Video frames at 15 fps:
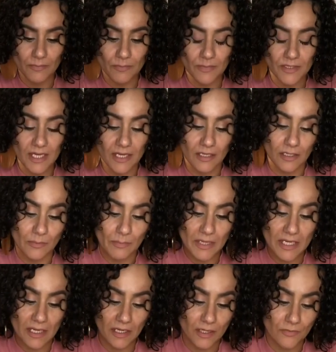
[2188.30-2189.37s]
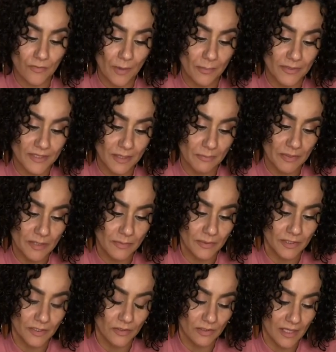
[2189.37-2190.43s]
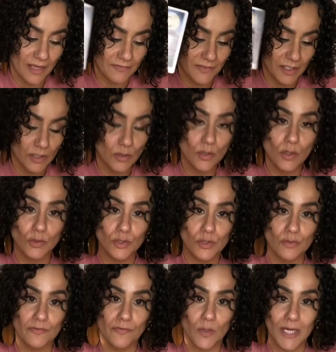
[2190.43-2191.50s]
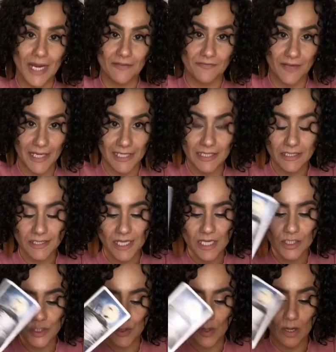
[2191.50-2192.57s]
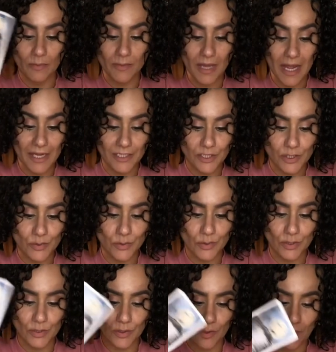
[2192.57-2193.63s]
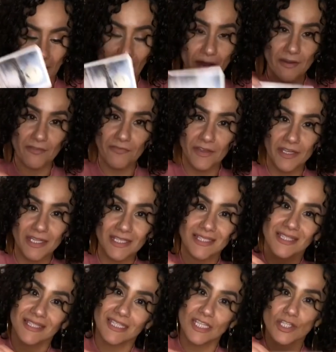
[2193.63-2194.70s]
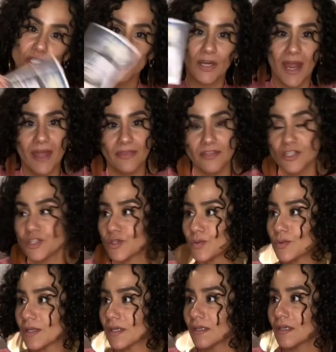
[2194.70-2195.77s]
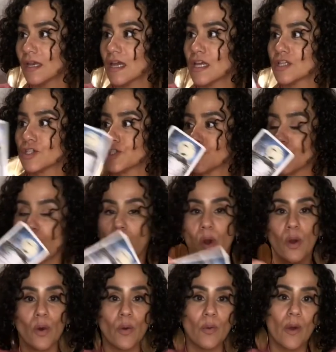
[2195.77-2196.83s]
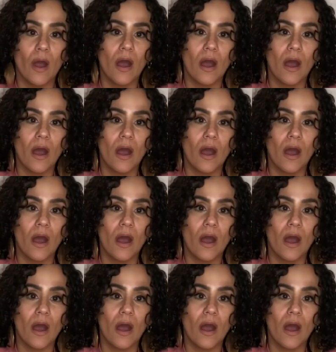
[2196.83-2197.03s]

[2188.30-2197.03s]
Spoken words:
it could represent people in your life that you go to for advice, to help guide you. You know, the Hierophant is the teacher and the student. So,